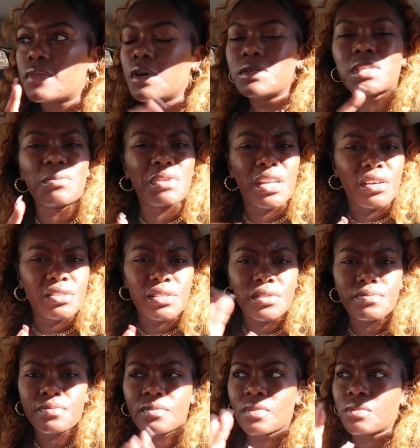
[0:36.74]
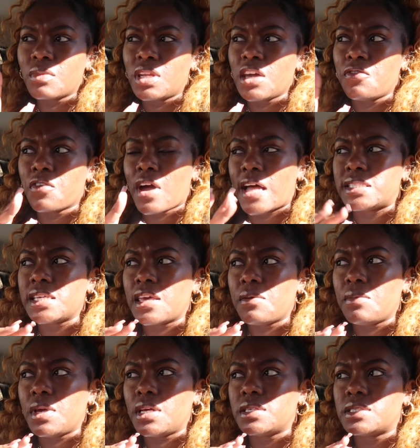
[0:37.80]
was something else but they forgot to give
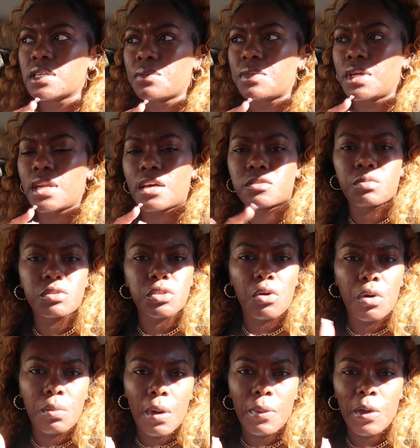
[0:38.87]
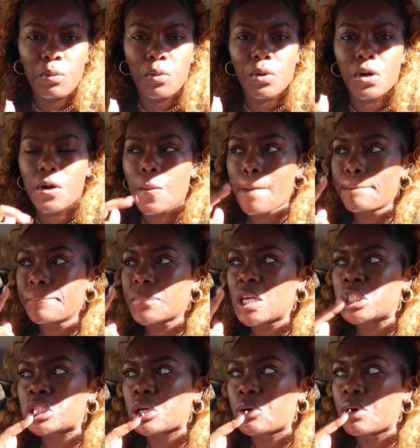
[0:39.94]
me something that was supposed to go in my paperwork
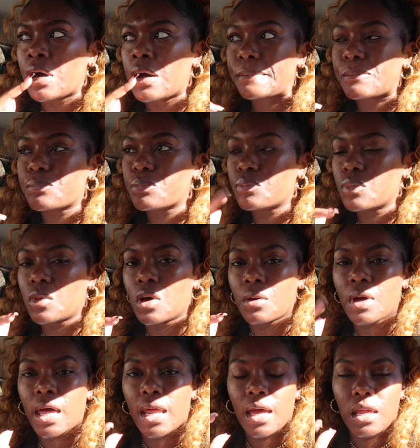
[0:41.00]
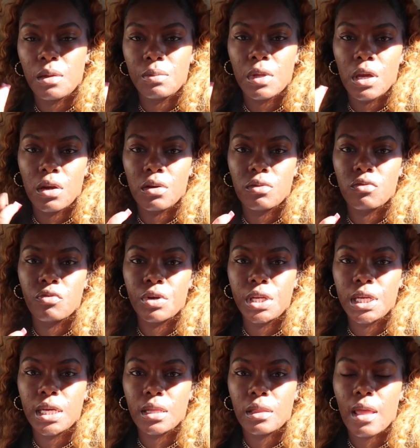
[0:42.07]
so um, i gotta head up there run
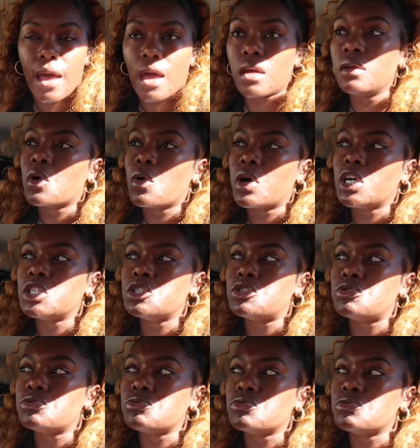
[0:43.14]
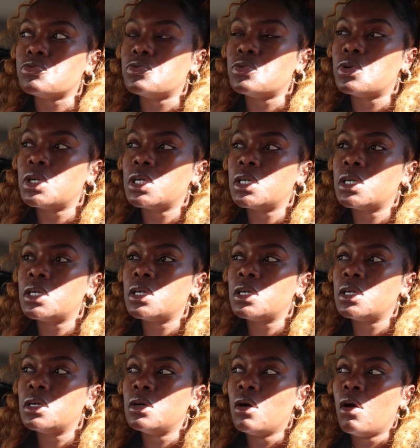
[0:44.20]
and get that going to
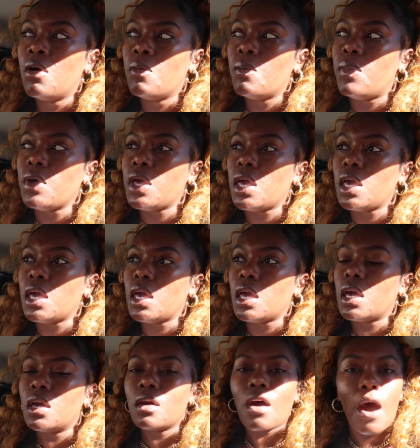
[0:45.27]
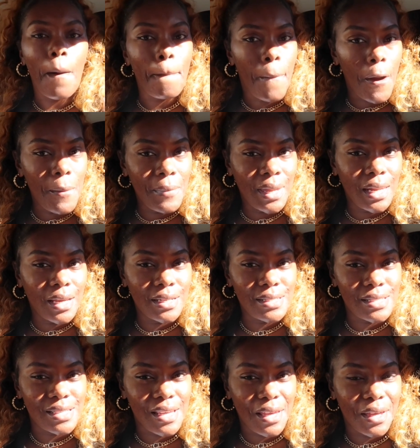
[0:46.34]
be apartment
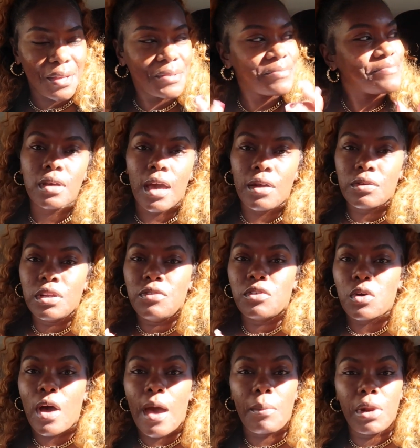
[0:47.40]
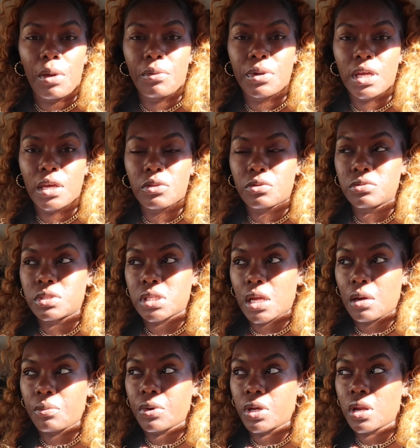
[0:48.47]
hunting i don't even know how many i'm gonna get through
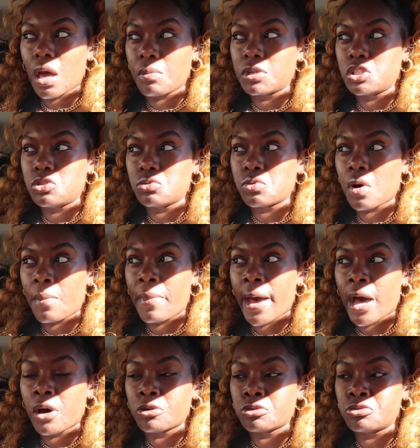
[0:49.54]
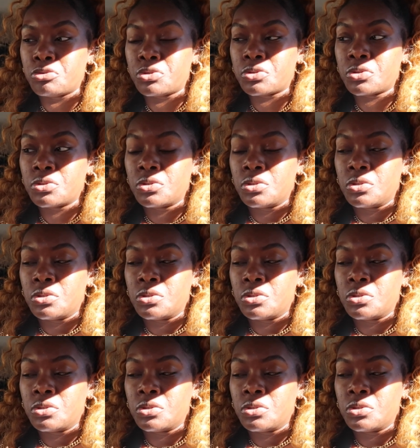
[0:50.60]
today but i'm gonna do about